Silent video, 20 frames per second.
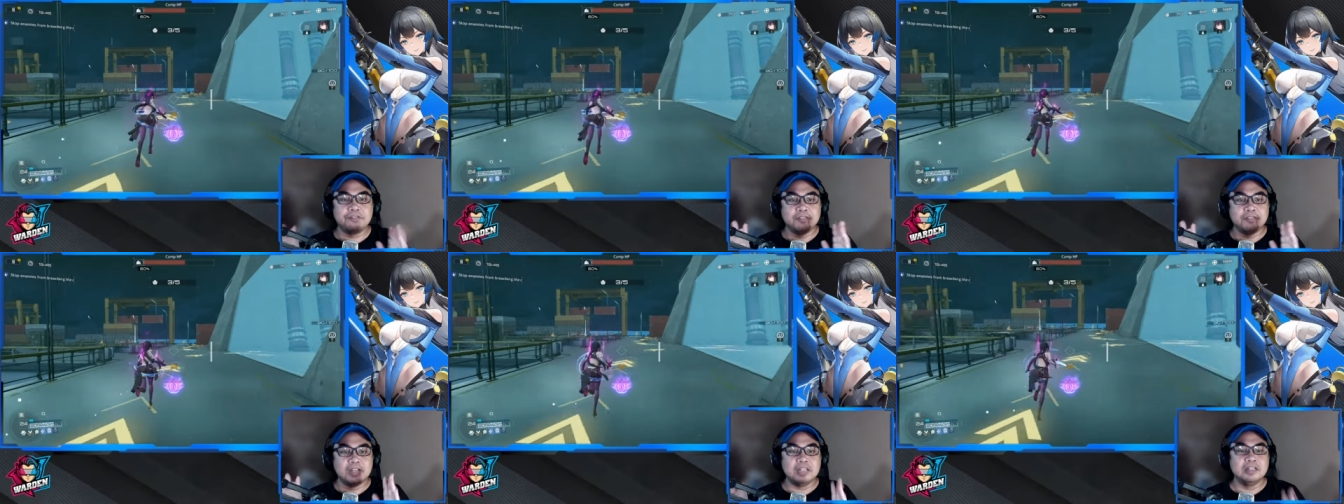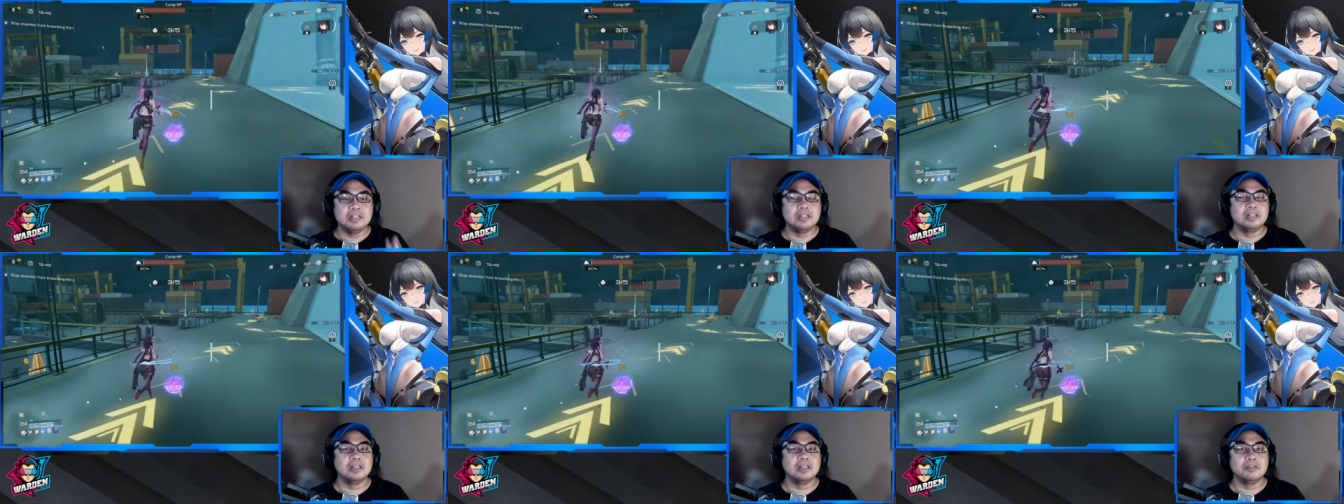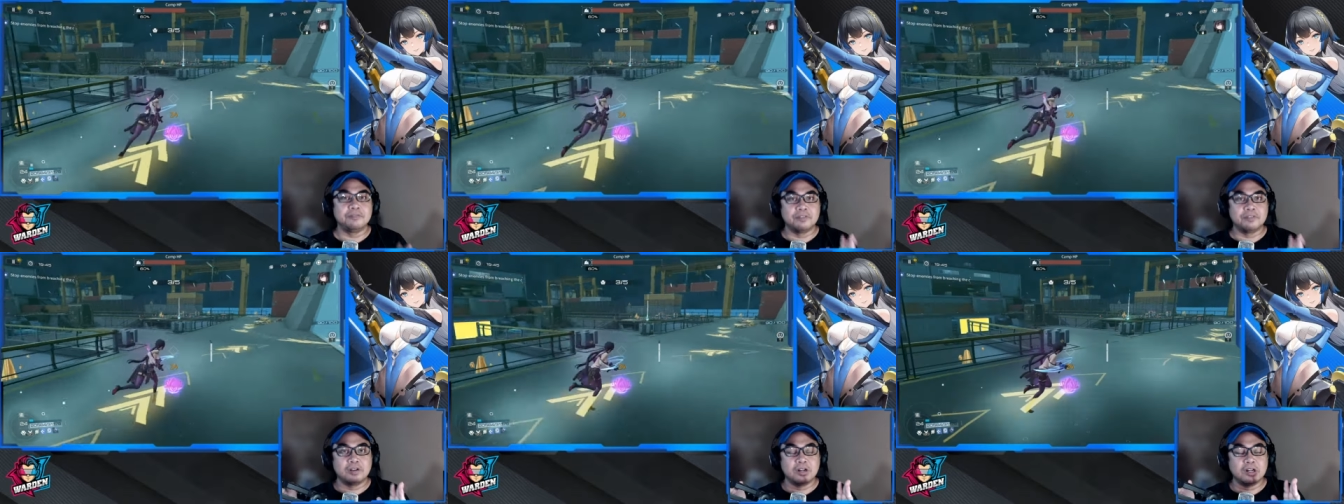they
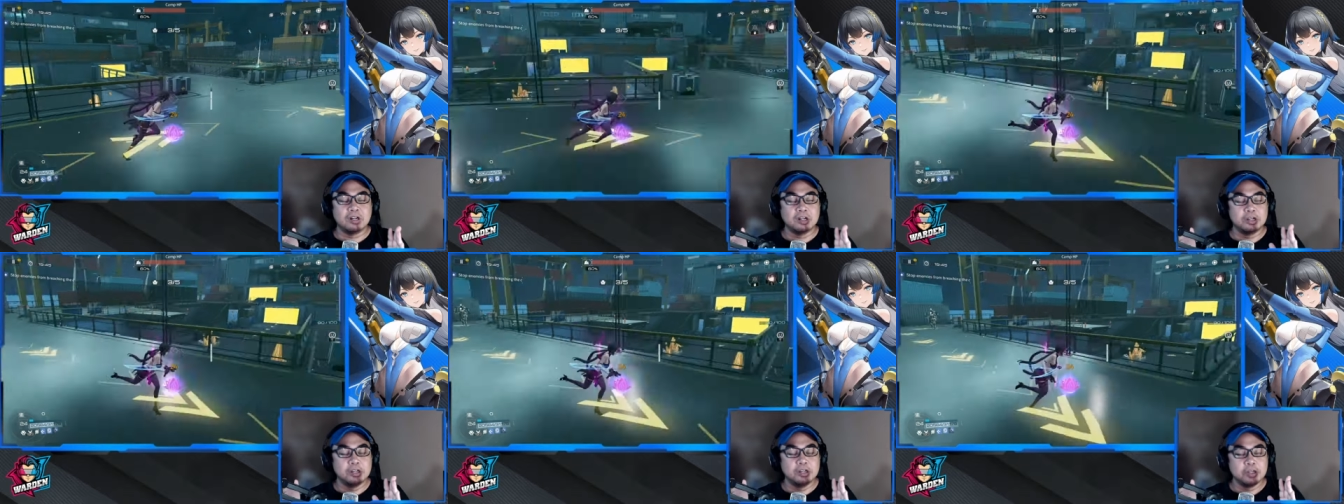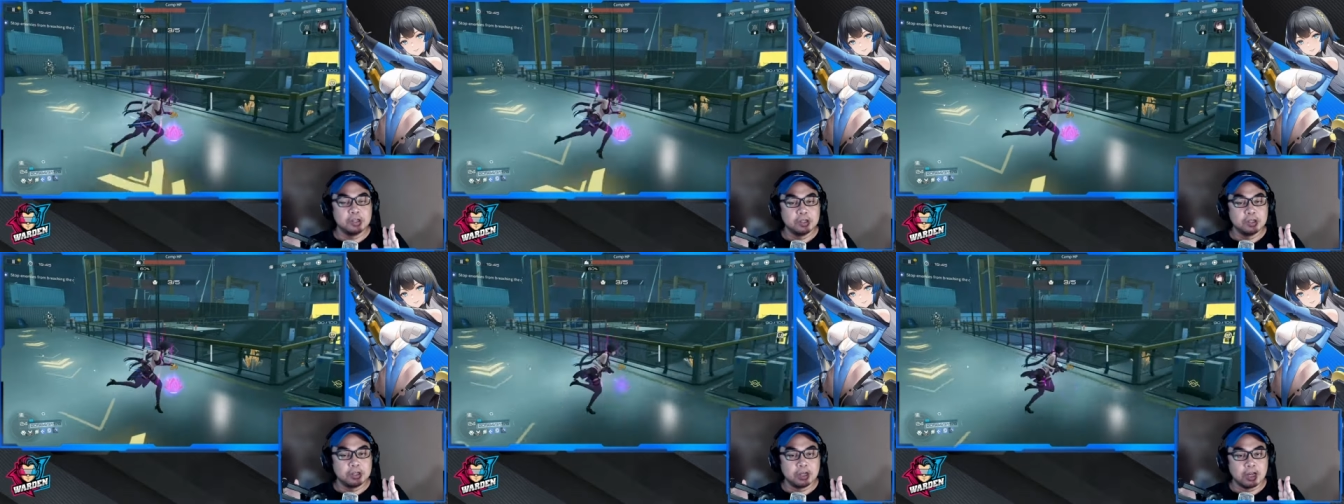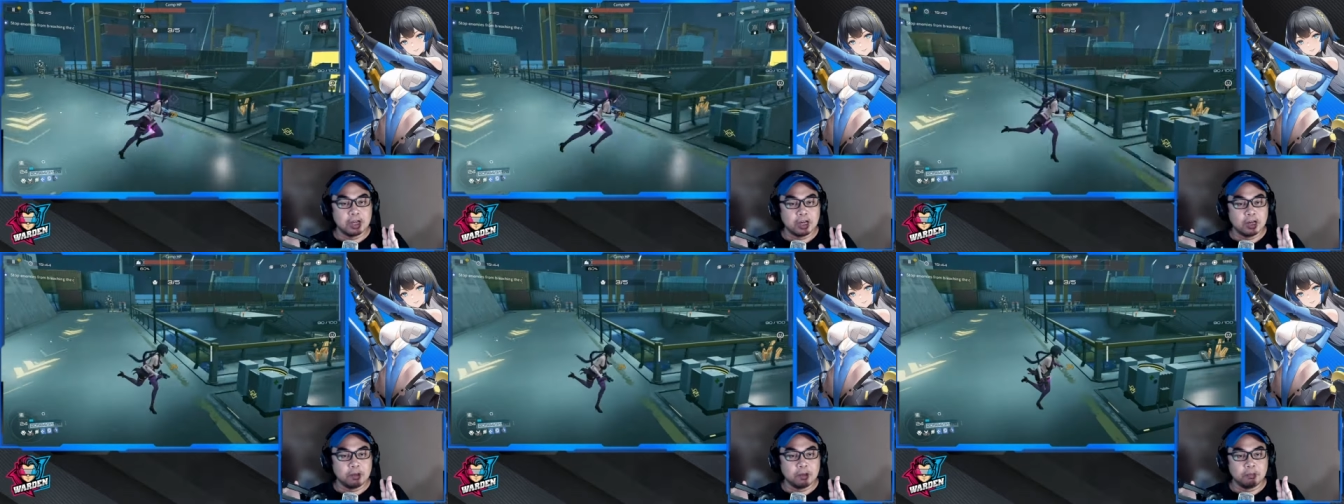deliver
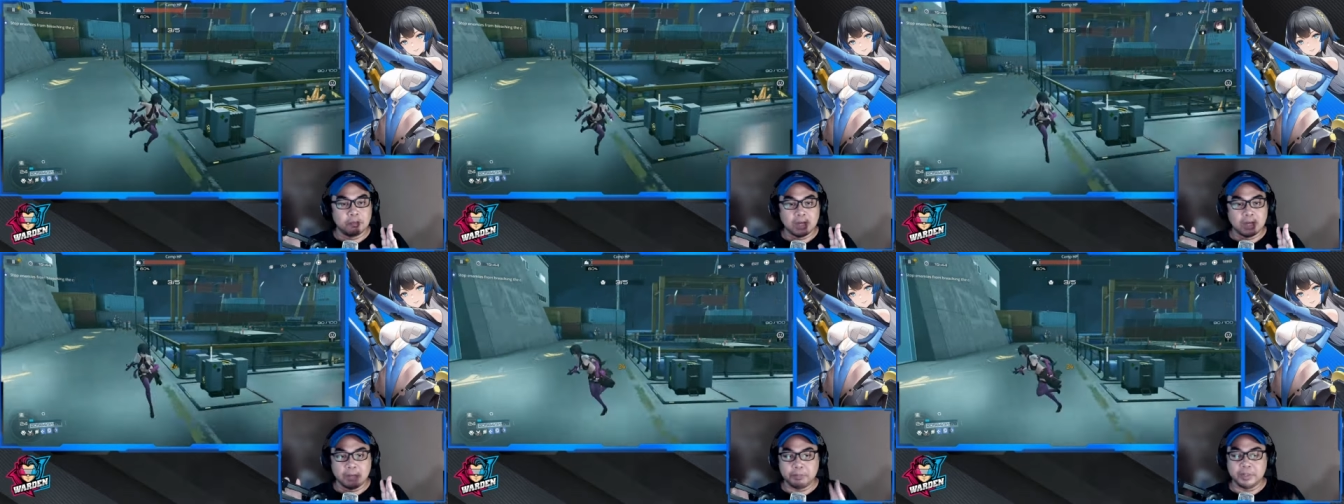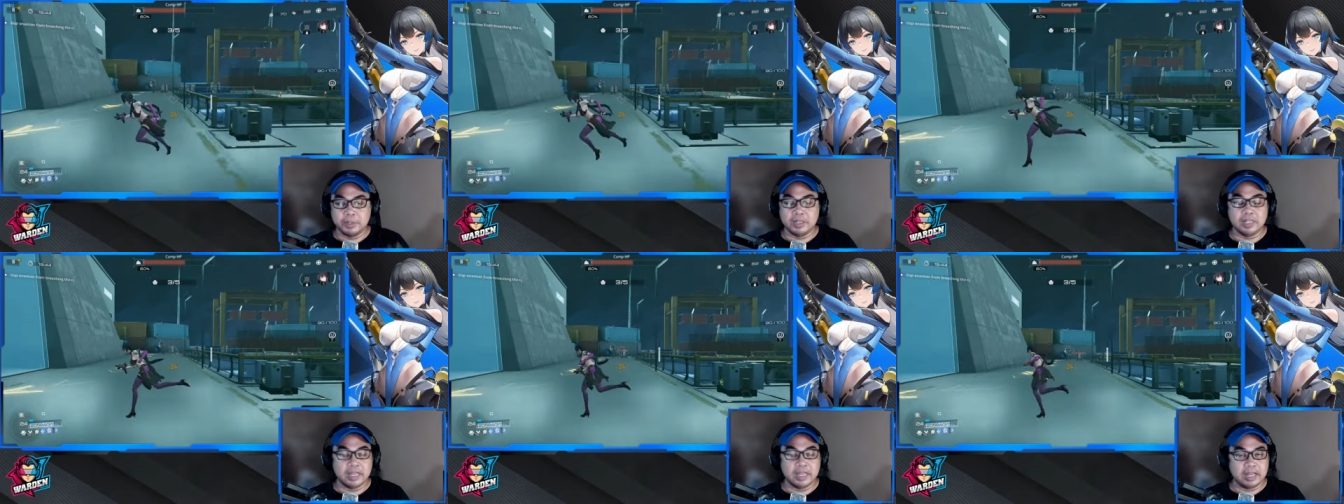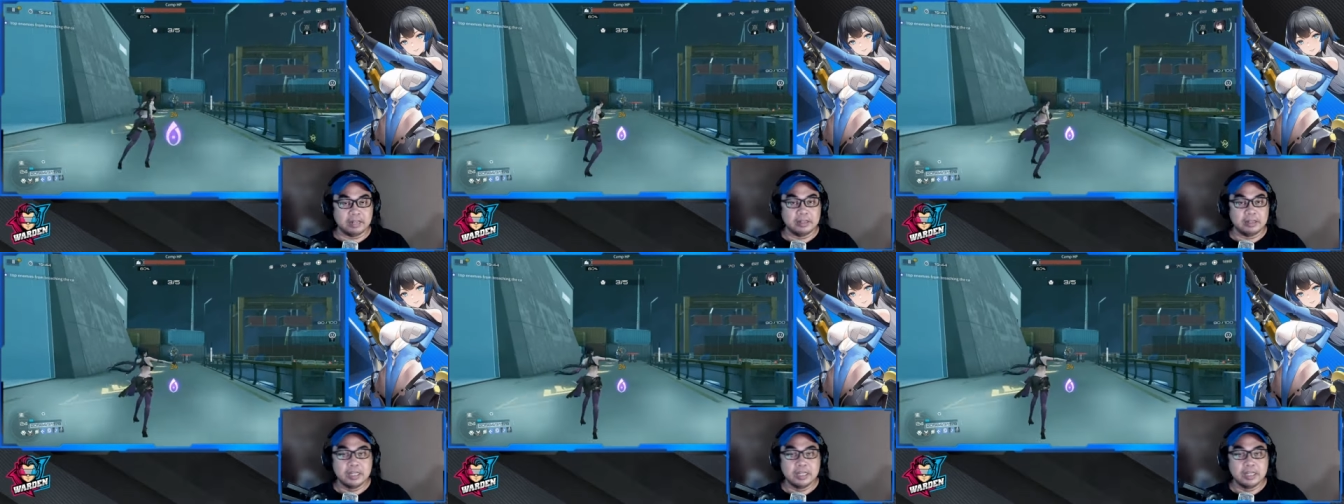um, up at the end.